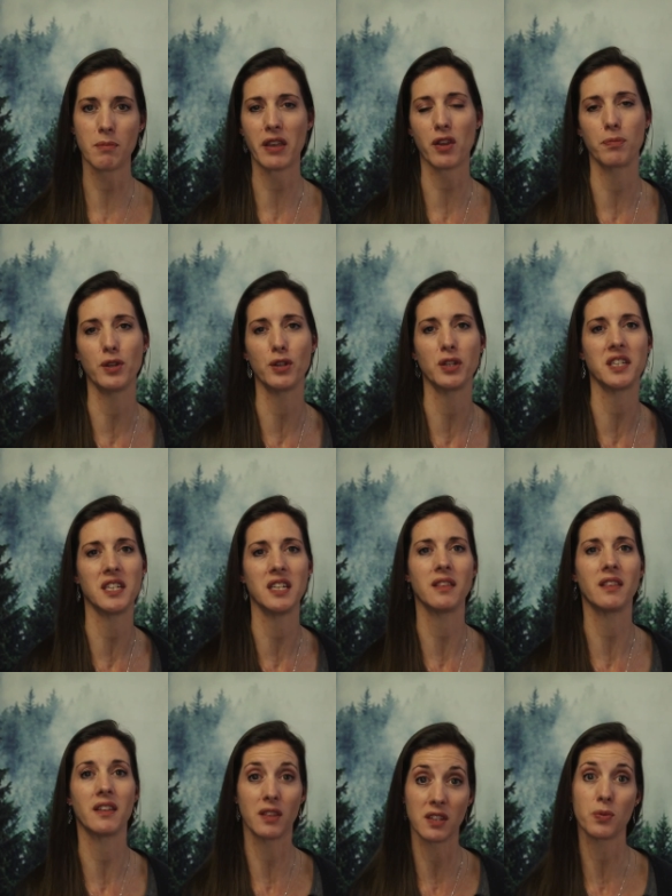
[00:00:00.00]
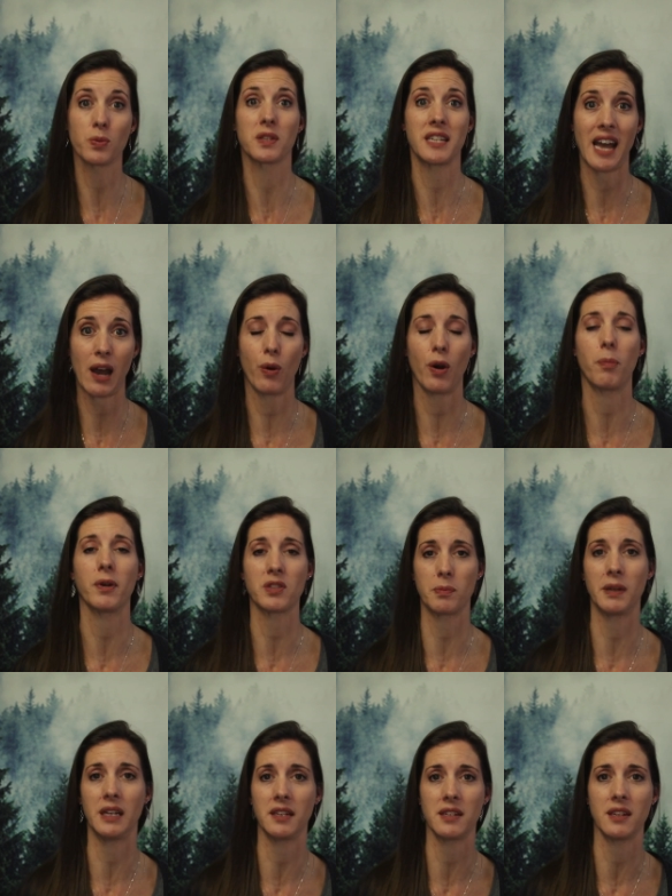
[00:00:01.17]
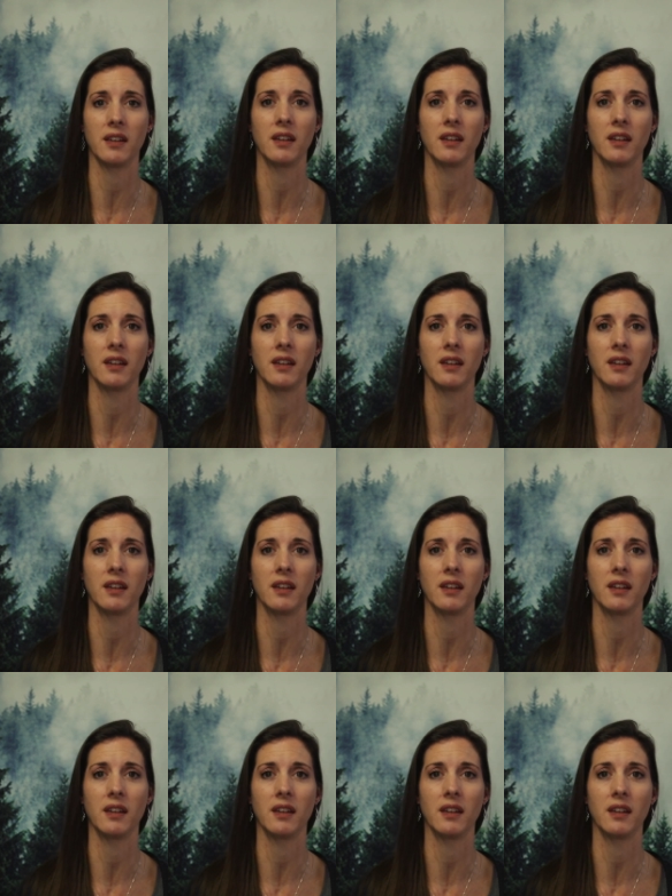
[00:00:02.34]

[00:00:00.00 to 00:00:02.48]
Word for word: my community that this was now a possibility.